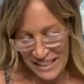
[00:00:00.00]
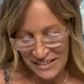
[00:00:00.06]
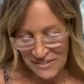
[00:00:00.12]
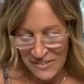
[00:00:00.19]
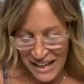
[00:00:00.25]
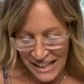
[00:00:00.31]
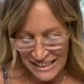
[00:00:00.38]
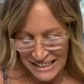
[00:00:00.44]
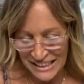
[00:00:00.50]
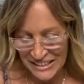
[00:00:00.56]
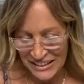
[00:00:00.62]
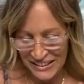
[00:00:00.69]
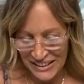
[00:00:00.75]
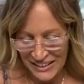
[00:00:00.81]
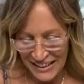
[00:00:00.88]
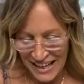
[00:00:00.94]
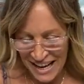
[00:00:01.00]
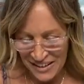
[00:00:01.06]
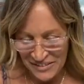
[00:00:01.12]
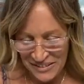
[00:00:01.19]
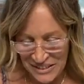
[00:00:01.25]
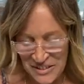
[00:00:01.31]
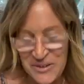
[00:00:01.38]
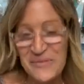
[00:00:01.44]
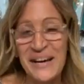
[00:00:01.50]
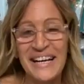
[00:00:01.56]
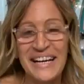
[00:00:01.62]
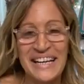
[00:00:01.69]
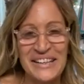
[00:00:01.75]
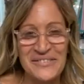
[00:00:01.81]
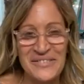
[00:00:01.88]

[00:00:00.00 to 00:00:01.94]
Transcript: you didn't watch it, you're going to have to go back